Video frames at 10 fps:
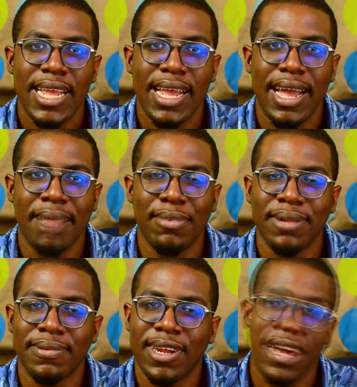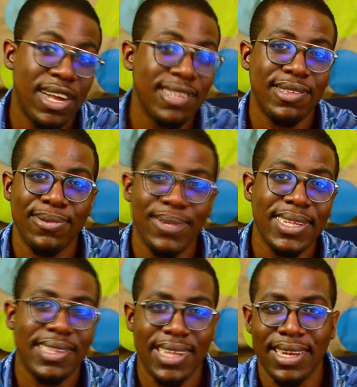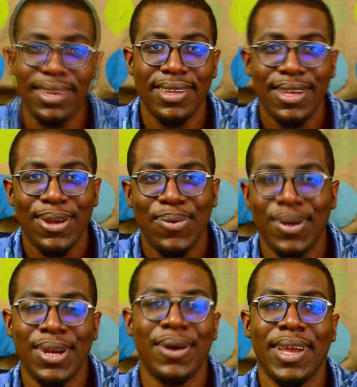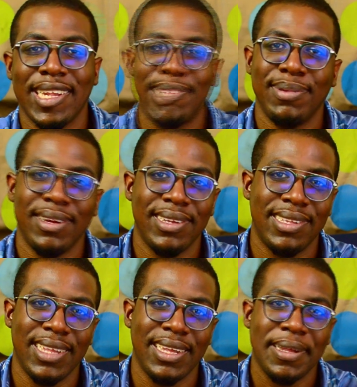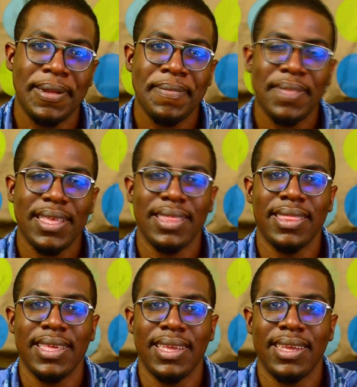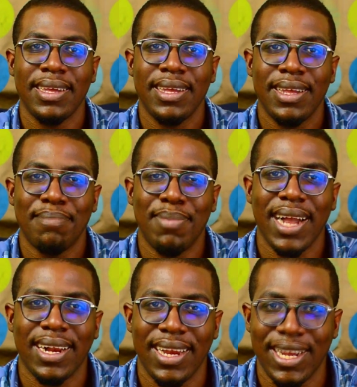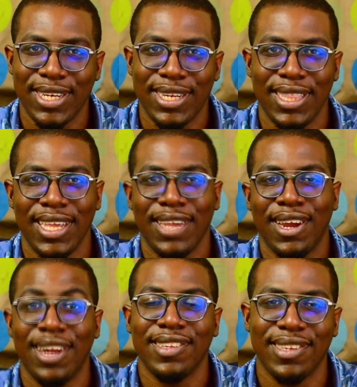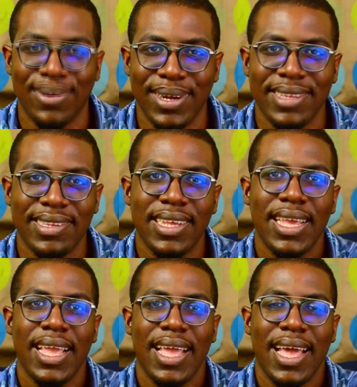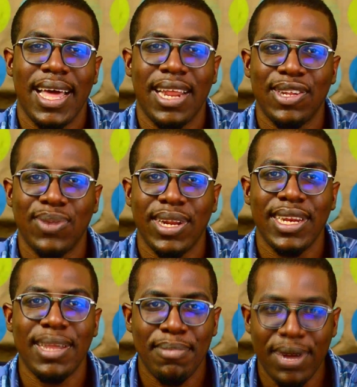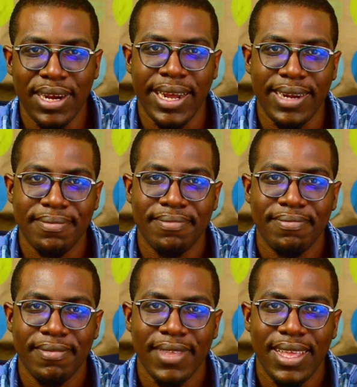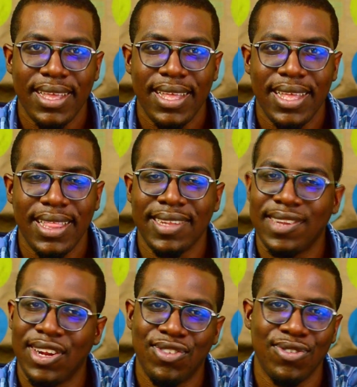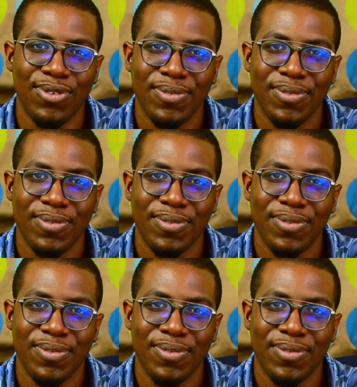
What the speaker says: And because we sinned, we're now experiencing the backlash, the consequence. And I just want to debunk that. That's not true.